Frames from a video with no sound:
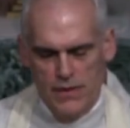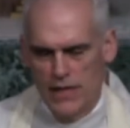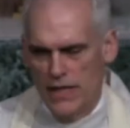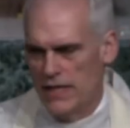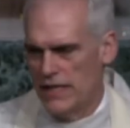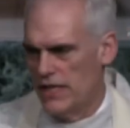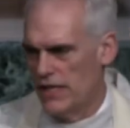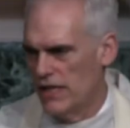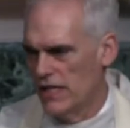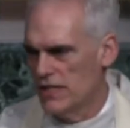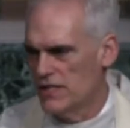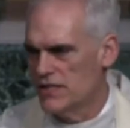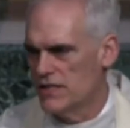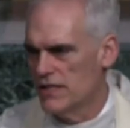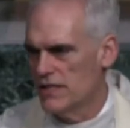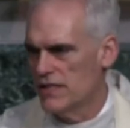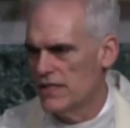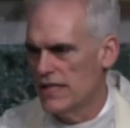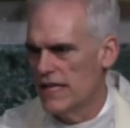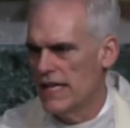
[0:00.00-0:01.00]
And
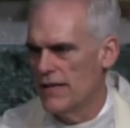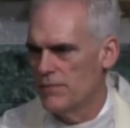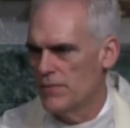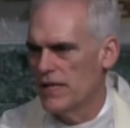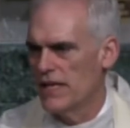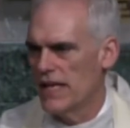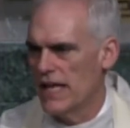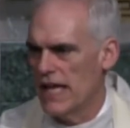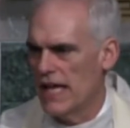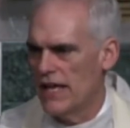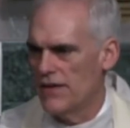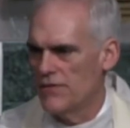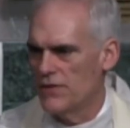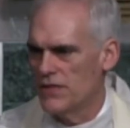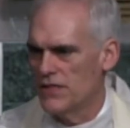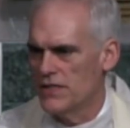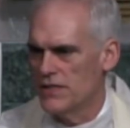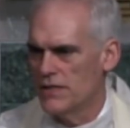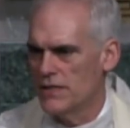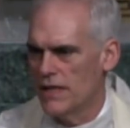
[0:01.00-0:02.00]
listening to them can have
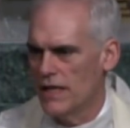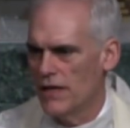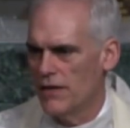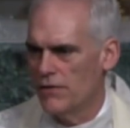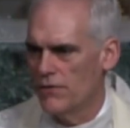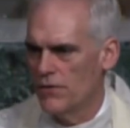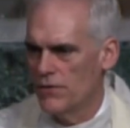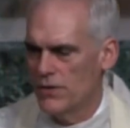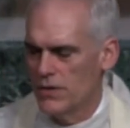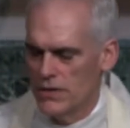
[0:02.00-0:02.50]
a, a,